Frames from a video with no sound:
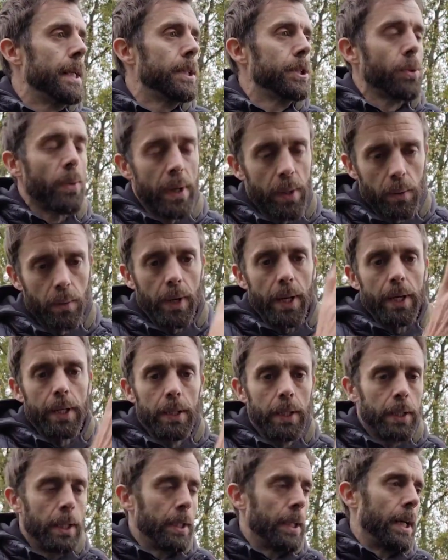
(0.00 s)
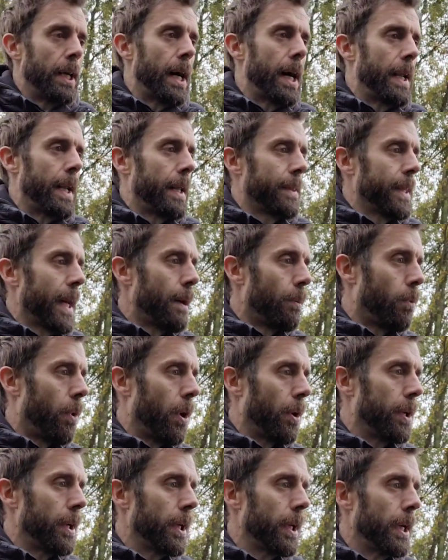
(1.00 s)
So anyway, I'd had that
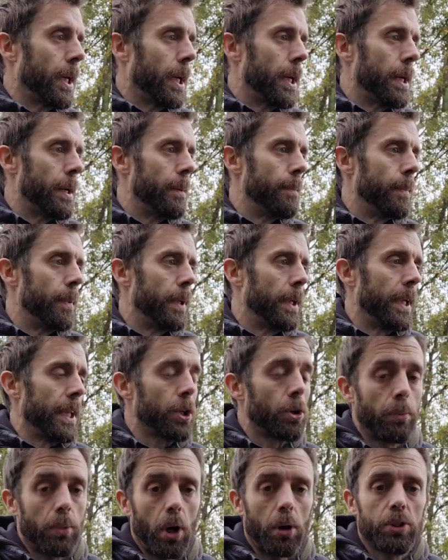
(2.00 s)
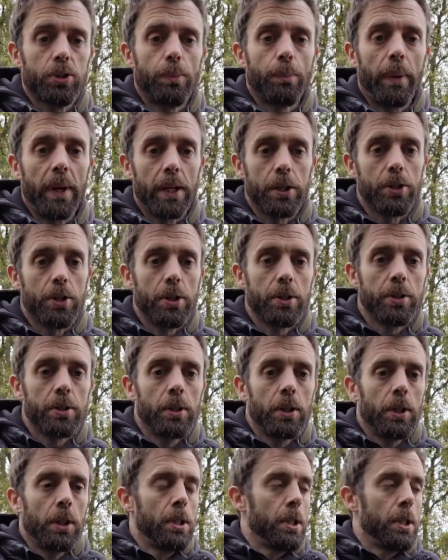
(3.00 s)
one, and he come and got some pictures.